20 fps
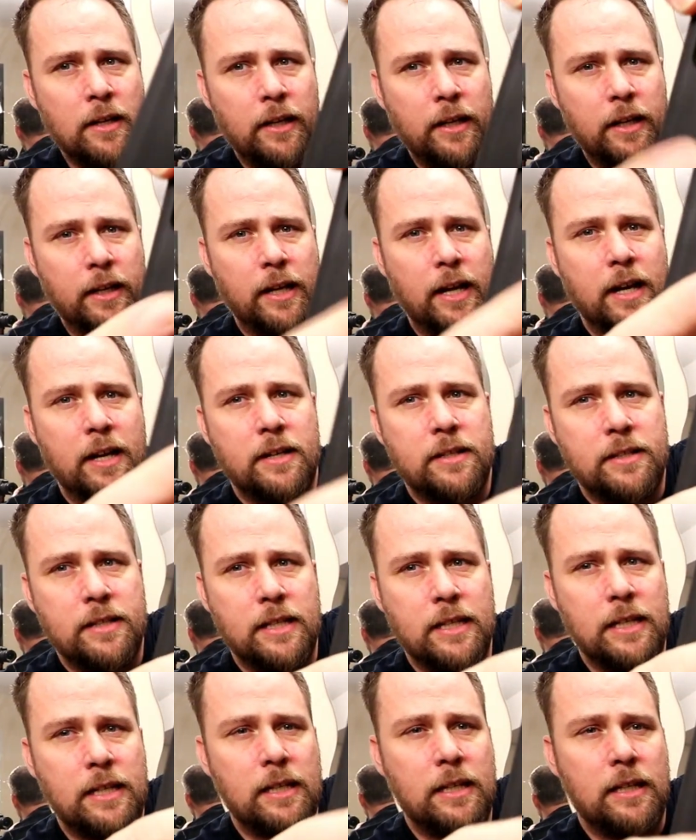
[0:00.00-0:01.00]
it has
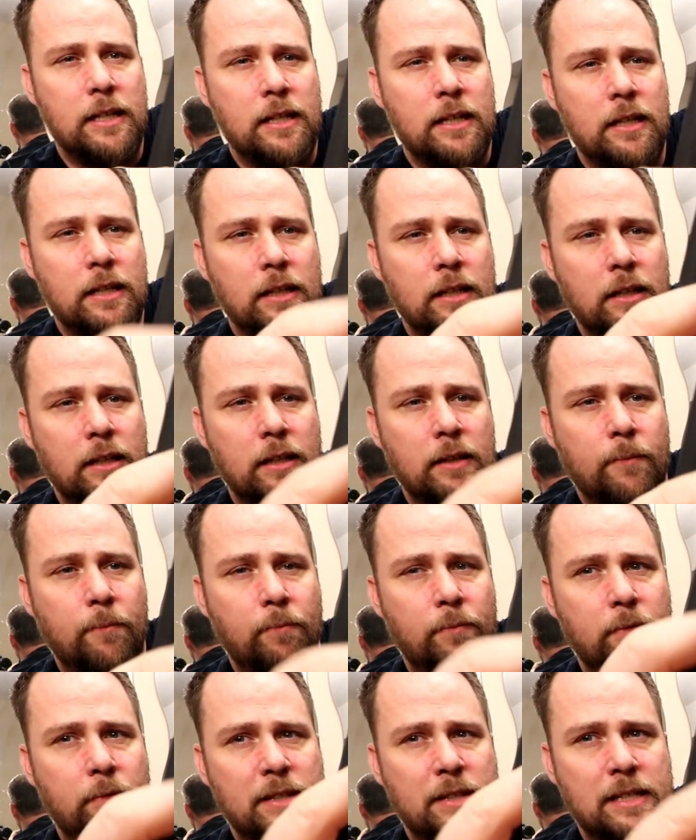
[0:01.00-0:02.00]
the
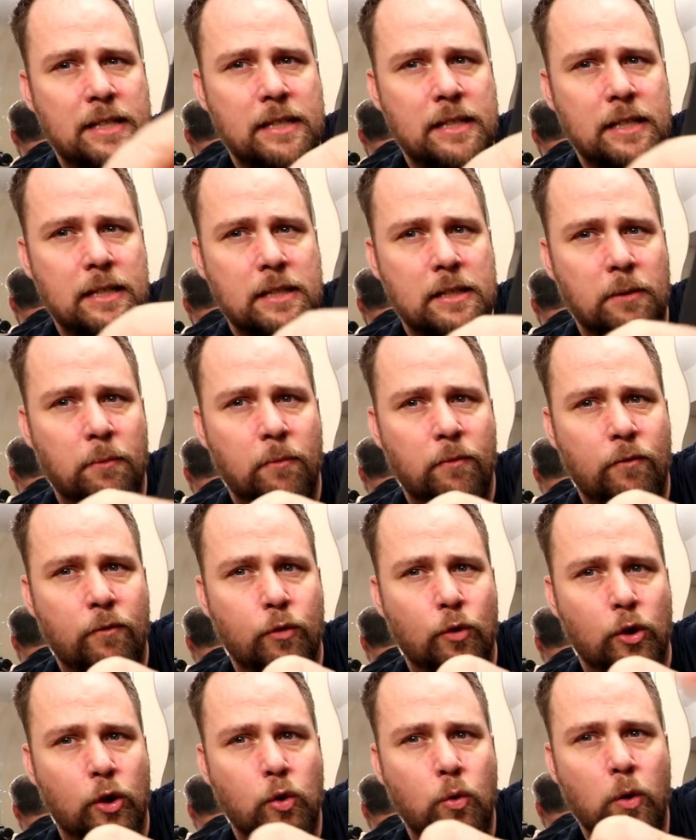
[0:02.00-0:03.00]
system
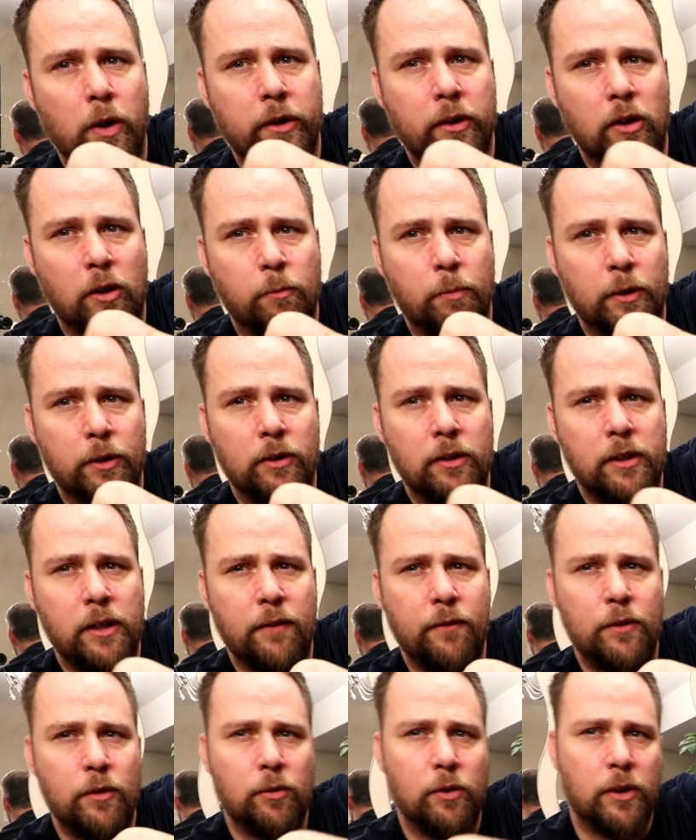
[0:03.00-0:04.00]
for a quad lock. But look,
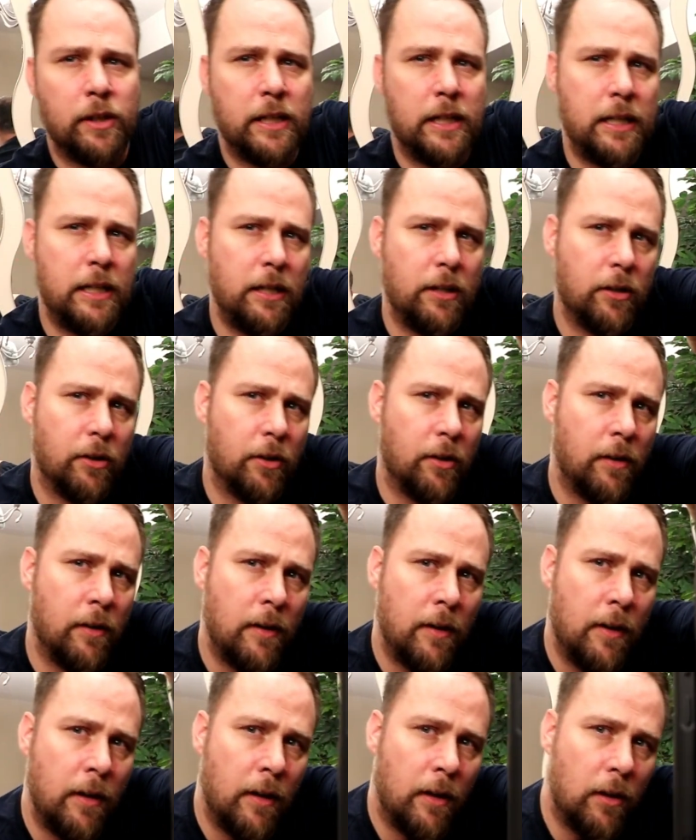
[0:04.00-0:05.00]
if you look here,
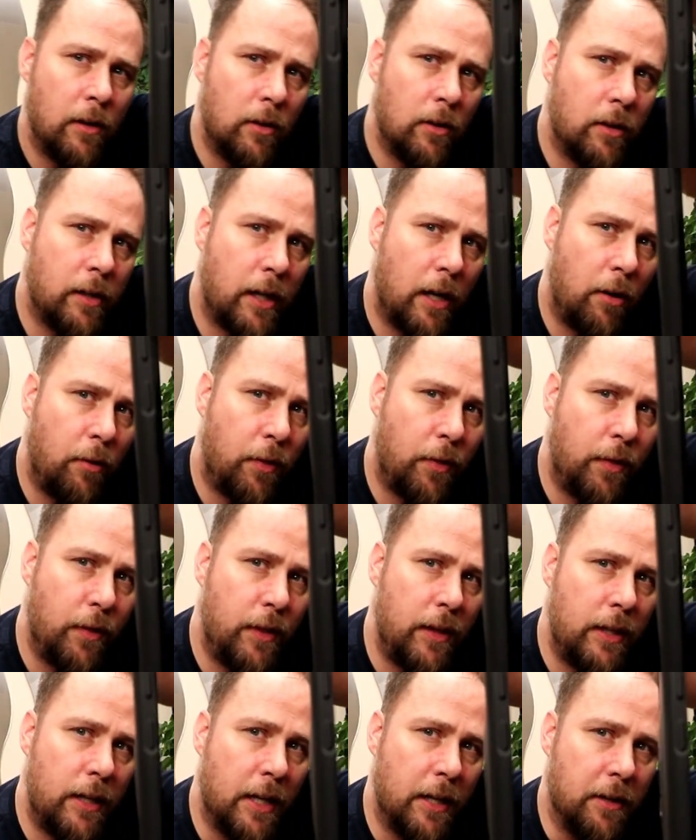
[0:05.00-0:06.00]
look how
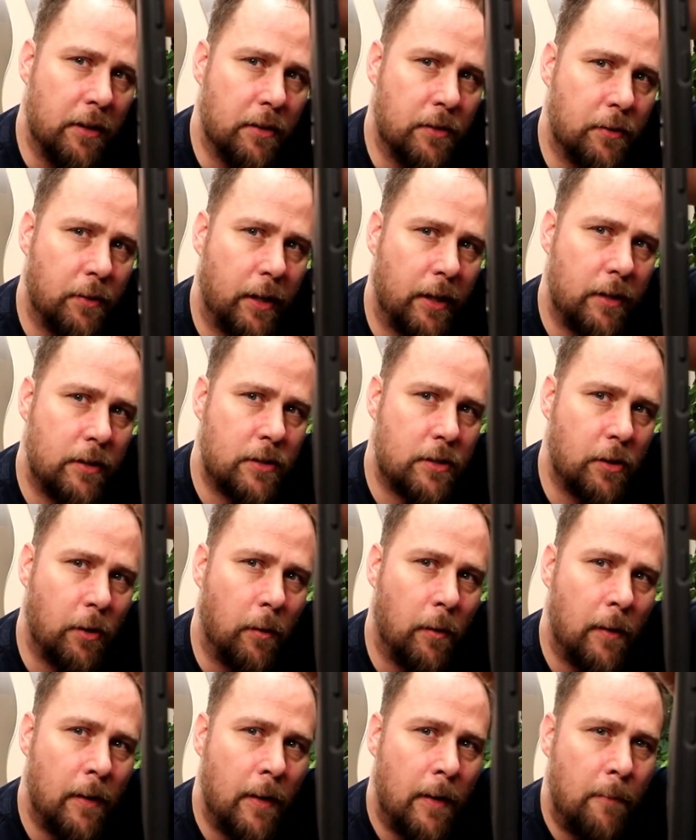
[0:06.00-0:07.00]
thin that is, right?
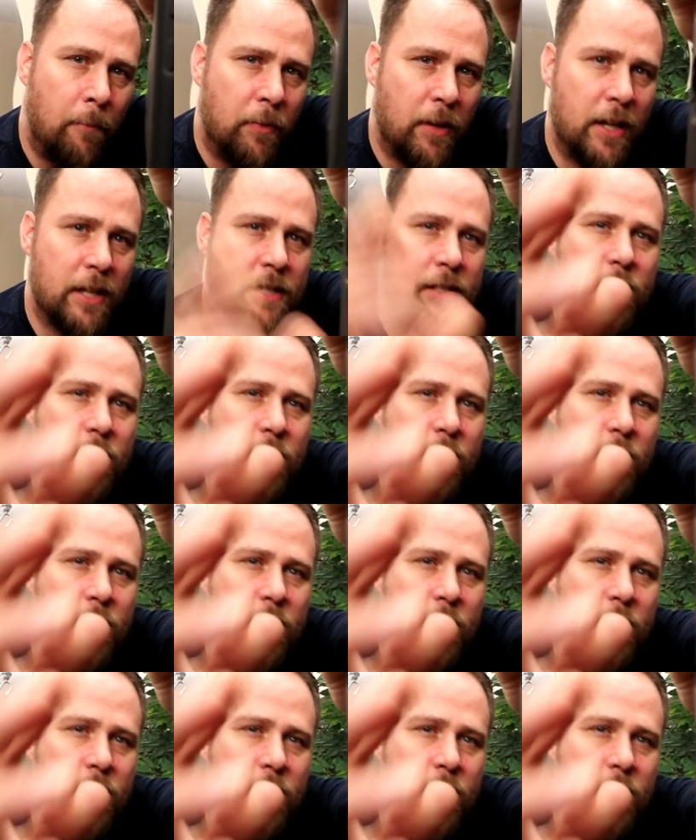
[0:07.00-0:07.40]
So it's